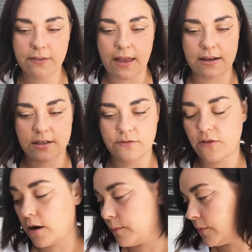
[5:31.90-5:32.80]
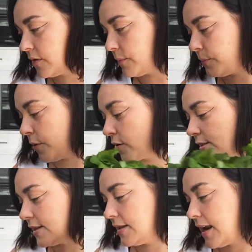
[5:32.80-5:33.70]
that is from the
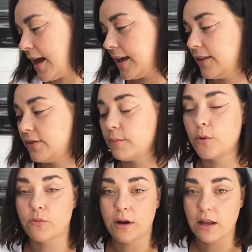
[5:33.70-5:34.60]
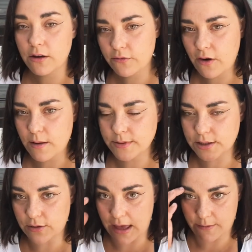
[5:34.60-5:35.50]
person that I get the moringa from.
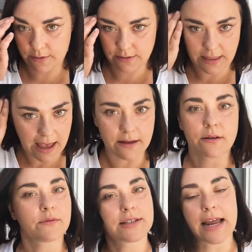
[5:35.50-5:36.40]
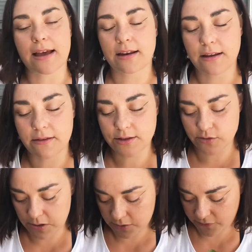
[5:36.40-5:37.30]
So that stand in the
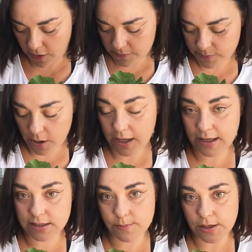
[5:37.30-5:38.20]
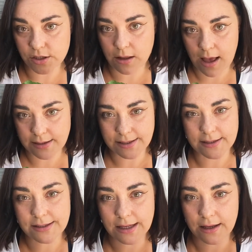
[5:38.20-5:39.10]
Cerritos Farmers Market
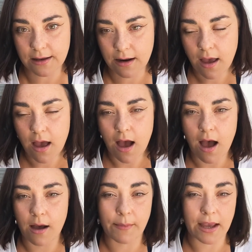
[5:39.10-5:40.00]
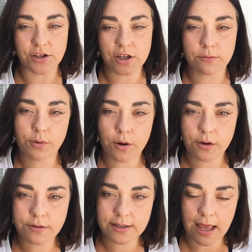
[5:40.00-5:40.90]
specializes in Asian
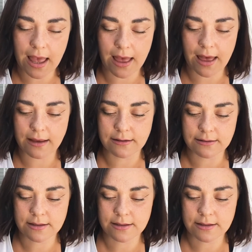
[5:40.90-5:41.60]
produce, and